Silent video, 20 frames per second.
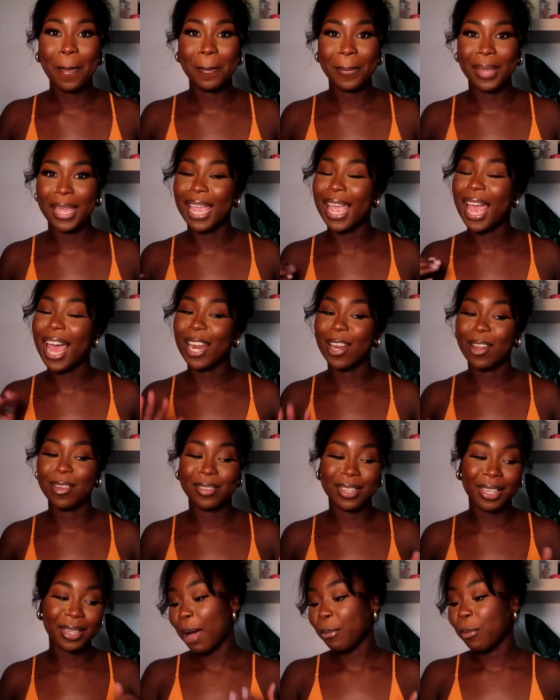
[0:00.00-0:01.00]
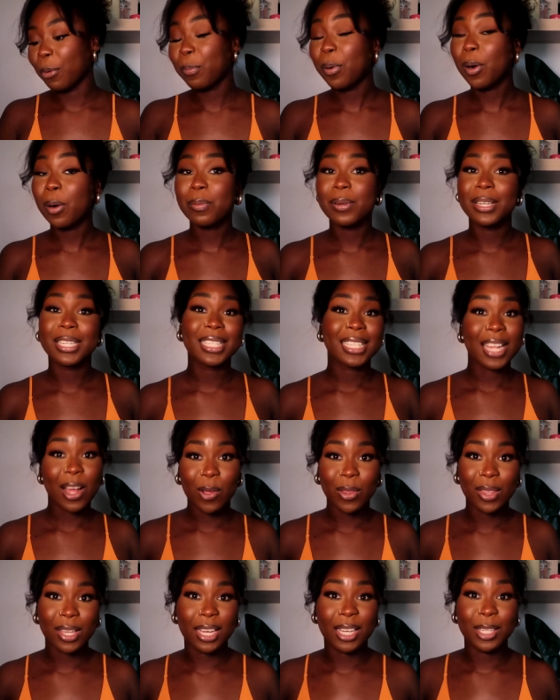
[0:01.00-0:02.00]
me i love it i would probably
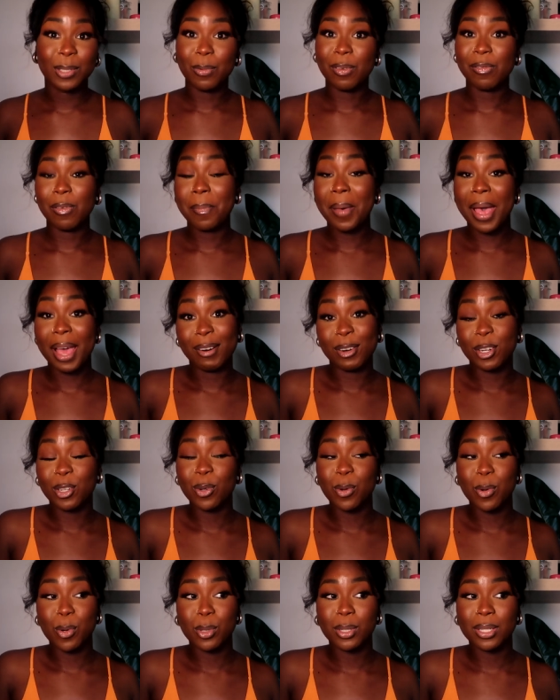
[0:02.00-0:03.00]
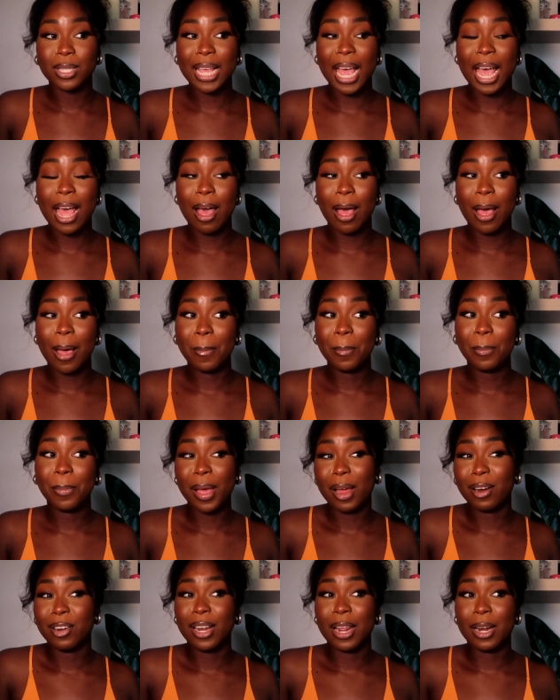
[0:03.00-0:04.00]
style these with a pair of shorts um
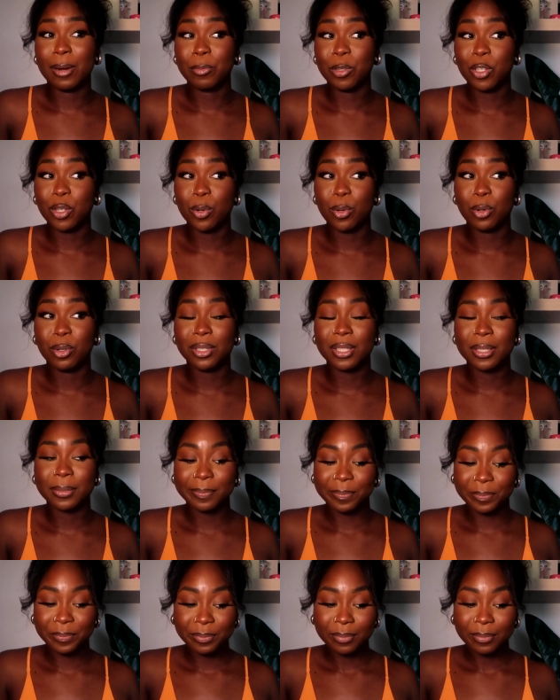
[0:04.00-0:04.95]
pair of denim shorts